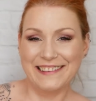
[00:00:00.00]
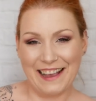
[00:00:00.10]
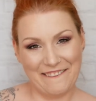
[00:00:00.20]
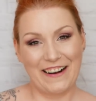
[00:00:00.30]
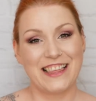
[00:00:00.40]

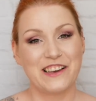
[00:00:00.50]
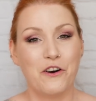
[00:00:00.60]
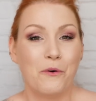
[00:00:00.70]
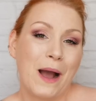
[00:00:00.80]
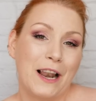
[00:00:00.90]
So I
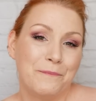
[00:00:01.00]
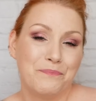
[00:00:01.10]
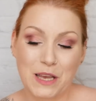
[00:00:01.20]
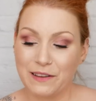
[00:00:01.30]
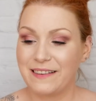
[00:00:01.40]
thought,
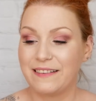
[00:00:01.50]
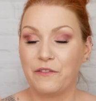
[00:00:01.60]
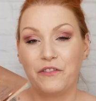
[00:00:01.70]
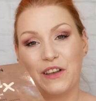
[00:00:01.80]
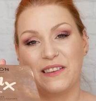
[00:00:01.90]
well, because
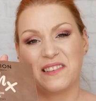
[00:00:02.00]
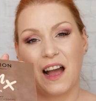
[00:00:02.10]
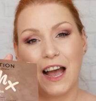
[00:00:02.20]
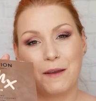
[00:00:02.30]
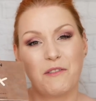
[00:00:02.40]
it's the first
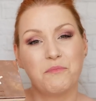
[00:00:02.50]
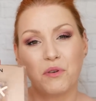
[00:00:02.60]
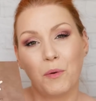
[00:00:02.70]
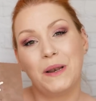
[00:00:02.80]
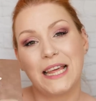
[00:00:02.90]
time I've
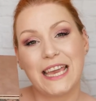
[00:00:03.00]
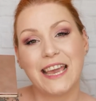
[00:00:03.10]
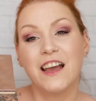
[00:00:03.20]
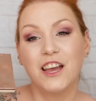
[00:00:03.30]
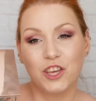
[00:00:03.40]

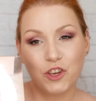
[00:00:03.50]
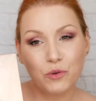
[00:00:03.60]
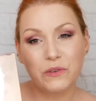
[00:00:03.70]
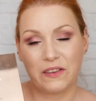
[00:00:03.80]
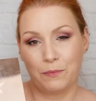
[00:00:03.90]
properly
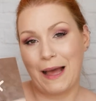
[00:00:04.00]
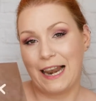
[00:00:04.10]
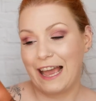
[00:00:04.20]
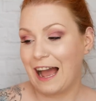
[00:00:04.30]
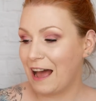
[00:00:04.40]
used this
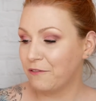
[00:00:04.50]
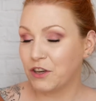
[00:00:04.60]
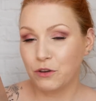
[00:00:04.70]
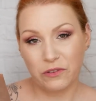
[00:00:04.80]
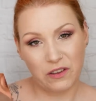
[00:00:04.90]
palette, I
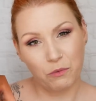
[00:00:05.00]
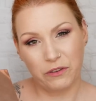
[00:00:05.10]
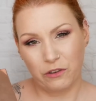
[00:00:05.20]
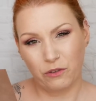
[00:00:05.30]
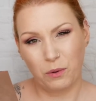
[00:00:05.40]
have used it
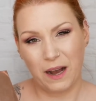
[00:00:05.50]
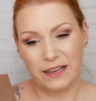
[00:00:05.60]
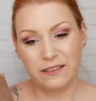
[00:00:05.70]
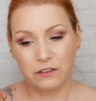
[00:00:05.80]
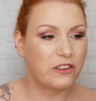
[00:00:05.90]
once or
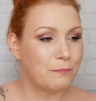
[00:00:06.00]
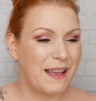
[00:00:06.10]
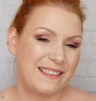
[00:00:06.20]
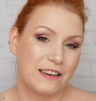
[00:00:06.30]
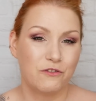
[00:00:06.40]
twice, just
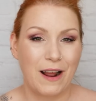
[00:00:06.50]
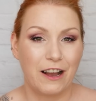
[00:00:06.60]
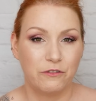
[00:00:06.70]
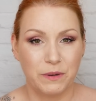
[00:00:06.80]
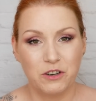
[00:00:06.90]
messing
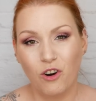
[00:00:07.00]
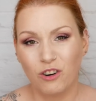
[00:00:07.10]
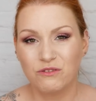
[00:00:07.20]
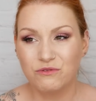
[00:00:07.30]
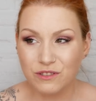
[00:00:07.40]
around, but
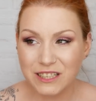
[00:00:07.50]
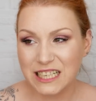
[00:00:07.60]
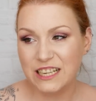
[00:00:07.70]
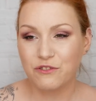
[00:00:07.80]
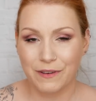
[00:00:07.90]
not
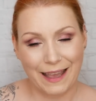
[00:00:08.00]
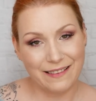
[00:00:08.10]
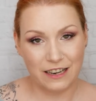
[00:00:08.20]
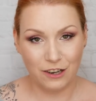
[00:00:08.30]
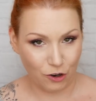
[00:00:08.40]
really
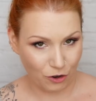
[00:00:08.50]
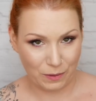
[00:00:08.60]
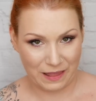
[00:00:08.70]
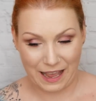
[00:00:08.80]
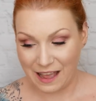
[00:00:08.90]
creating a
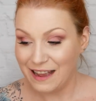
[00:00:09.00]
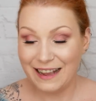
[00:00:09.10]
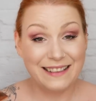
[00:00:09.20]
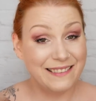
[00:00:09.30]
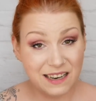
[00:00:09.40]
look with it.
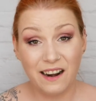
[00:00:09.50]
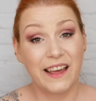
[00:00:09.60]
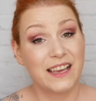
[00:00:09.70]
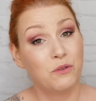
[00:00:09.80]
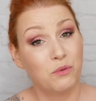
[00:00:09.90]
Didn't
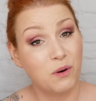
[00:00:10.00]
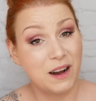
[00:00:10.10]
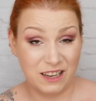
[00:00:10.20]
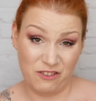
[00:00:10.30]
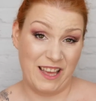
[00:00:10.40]
like
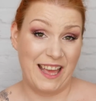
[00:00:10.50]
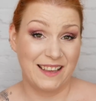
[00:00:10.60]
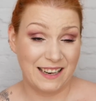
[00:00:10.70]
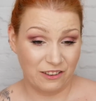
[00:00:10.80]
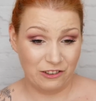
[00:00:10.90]
what I
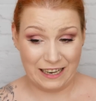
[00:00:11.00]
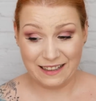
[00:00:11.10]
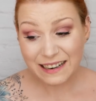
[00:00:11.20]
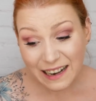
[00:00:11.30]
created, actually.